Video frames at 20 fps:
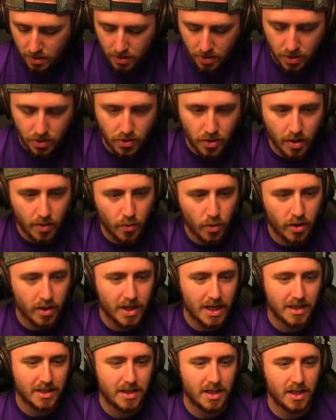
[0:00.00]
Stream, what do you
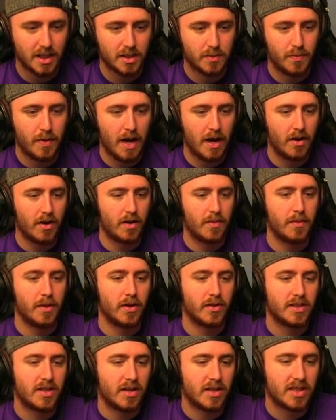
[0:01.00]
guys think's better,
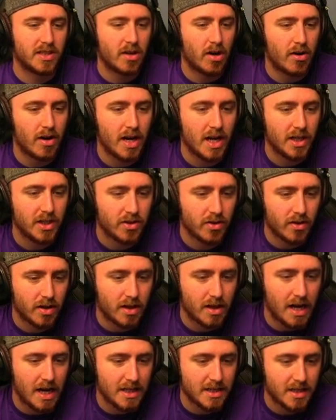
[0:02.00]
military Scar H or the
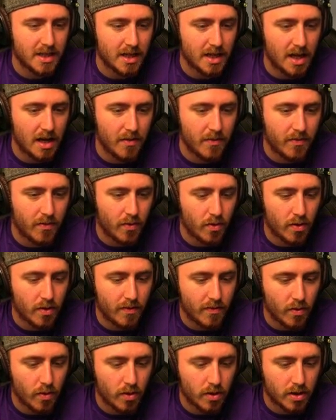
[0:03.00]
classic
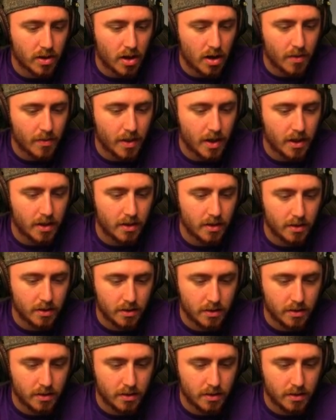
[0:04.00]
M484 carbine? Tool.